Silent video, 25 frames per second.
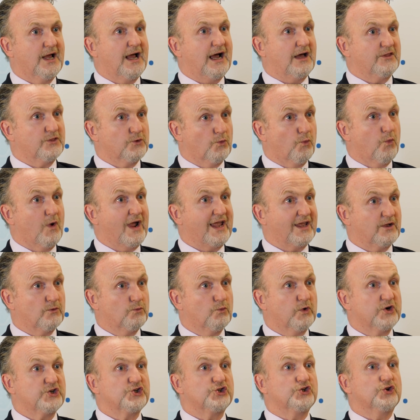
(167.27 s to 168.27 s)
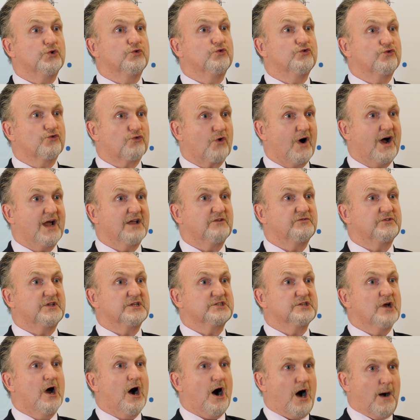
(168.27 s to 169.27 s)
and the way in which you drive
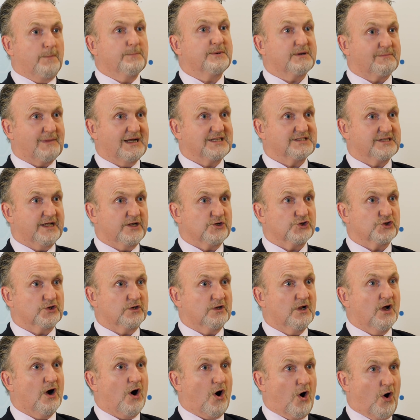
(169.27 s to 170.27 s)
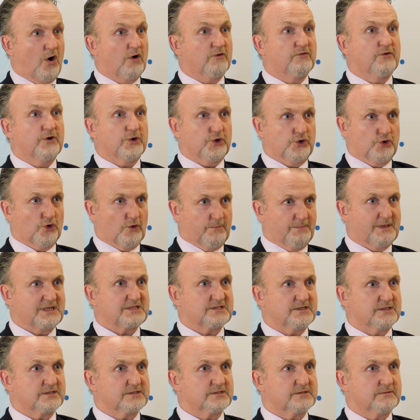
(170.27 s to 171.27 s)
this optimization of your
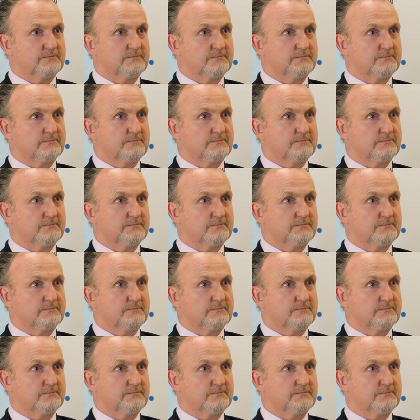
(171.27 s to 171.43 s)
business.